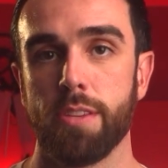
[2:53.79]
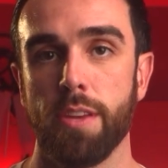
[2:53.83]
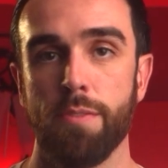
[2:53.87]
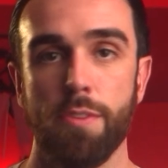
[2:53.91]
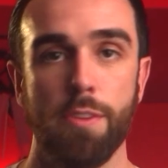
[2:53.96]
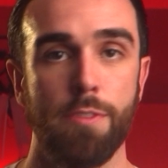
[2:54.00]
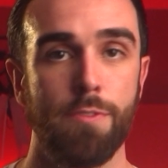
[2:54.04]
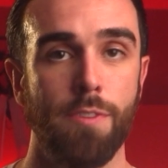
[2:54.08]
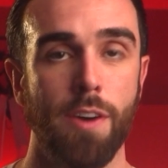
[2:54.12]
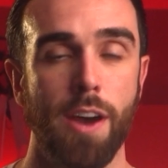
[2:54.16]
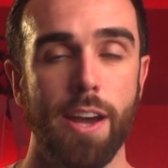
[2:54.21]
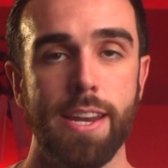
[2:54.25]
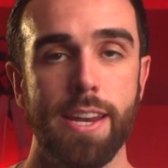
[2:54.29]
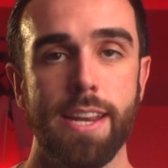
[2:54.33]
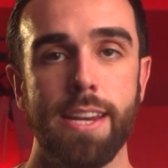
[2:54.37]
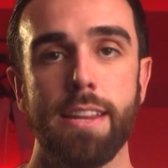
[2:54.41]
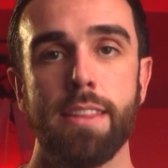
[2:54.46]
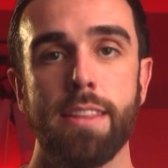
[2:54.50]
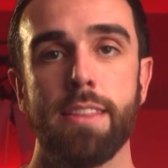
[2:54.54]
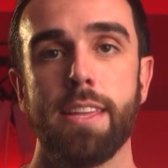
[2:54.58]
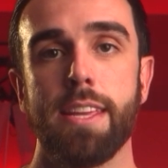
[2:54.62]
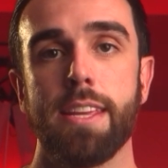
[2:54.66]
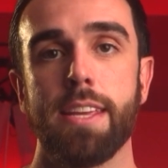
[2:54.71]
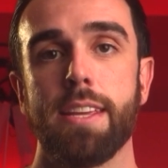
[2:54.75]
If you find
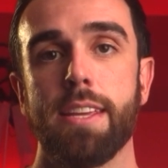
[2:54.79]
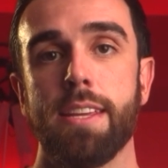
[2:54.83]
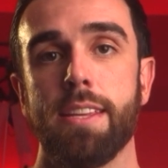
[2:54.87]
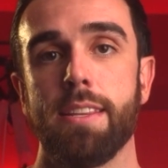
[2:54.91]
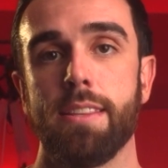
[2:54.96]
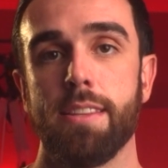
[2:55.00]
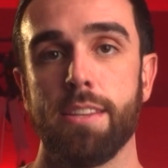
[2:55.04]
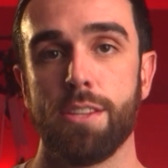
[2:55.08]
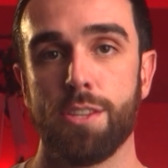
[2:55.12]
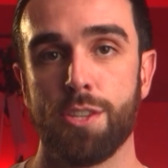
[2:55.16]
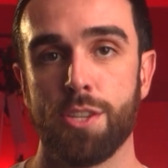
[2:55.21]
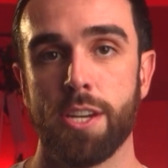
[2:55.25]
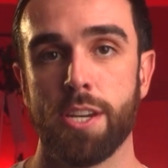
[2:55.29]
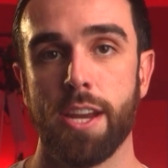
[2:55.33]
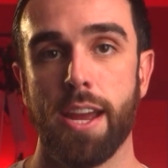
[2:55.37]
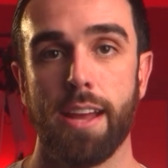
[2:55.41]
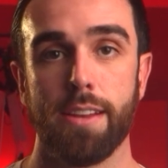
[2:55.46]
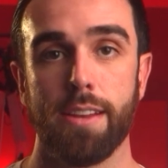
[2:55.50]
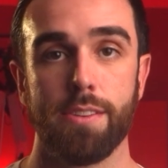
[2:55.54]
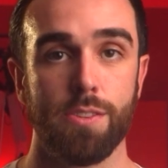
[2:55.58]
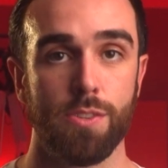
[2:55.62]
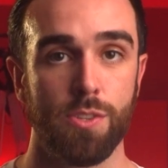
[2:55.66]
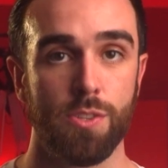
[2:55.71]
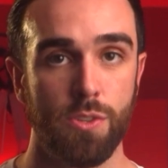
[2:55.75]
anything in this
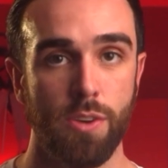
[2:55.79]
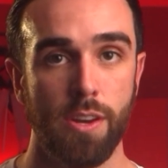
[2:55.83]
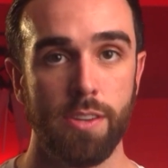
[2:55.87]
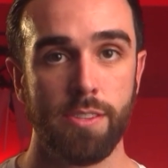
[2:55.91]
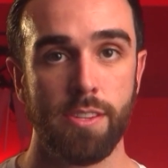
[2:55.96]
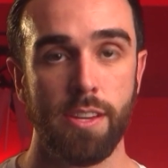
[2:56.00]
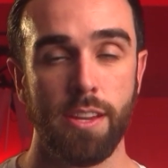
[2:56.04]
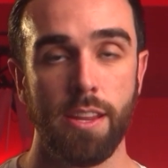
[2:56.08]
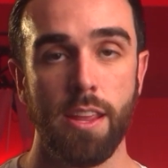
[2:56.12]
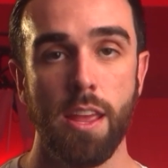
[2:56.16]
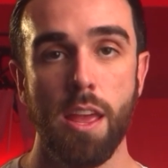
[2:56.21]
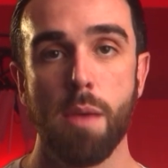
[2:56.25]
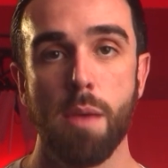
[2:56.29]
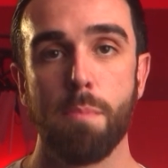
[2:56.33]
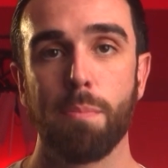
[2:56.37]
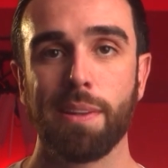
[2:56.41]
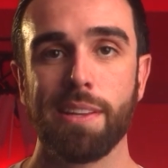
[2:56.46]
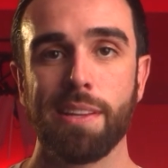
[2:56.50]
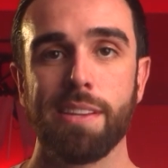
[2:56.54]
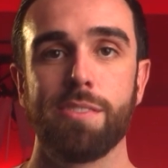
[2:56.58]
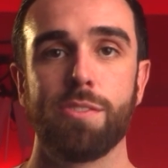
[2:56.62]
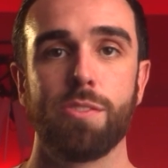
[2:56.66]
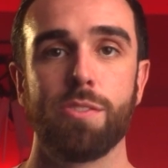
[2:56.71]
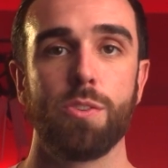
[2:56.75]
chat distressing,
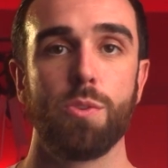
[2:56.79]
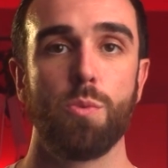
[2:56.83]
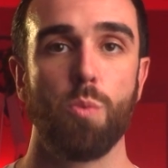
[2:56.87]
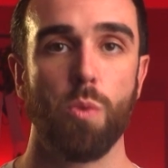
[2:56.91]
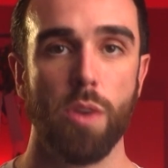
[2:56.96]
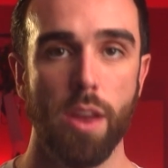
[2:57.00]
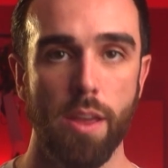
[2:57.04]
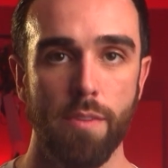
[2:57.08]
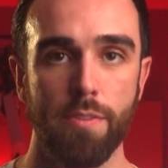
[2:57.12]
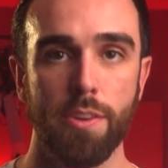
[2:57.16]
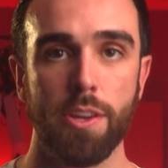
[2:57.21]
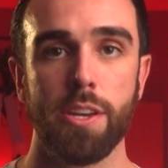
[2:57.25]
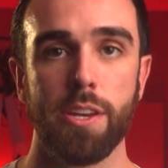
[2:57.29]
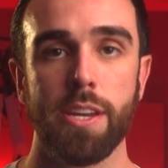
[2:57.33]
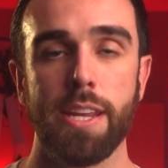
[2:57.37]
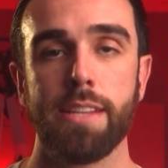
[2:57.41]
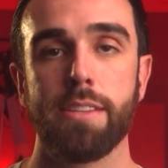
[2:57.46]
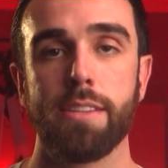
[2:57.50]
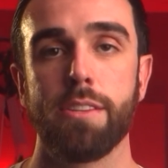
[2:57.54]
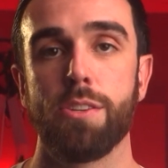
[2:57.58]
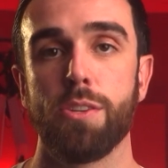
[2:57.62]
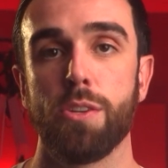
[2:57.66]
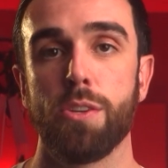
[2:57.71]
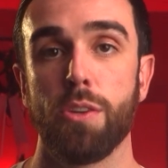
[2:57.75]
please do whatever you
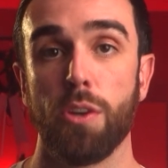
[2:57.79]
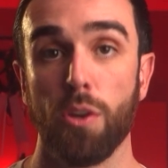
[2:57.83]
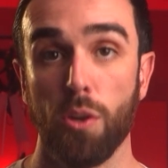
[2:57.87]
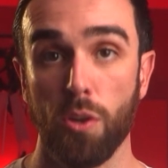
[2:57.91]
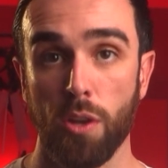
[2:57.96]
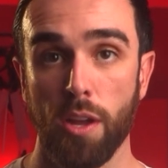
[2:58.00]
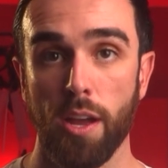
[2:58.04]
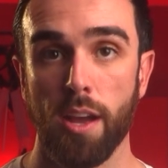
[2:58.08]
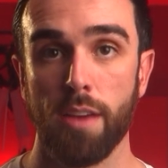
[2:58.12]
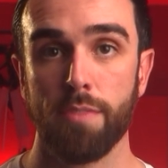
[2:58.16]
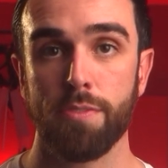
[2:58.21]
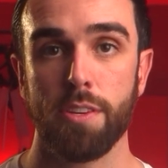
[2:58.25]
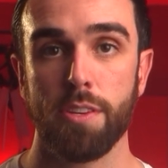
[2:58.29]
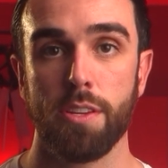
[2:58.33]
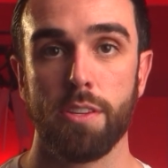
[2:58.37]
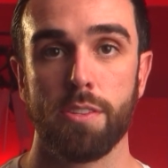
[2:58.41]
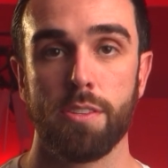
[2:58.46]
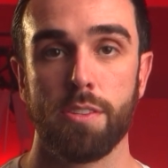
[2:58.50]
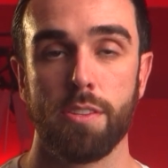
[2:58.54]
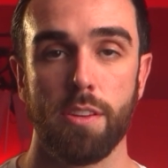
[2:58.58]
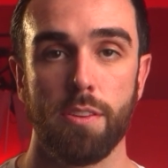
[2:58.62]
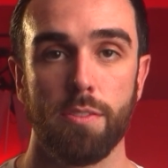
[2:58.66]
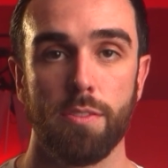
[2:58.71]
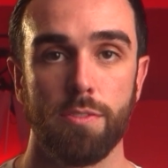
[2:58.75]
need to do to look after
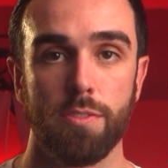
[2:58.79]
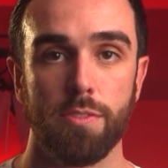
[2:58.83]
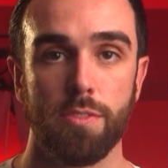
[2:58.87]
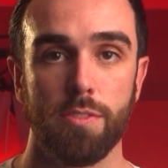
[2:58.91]
yourself.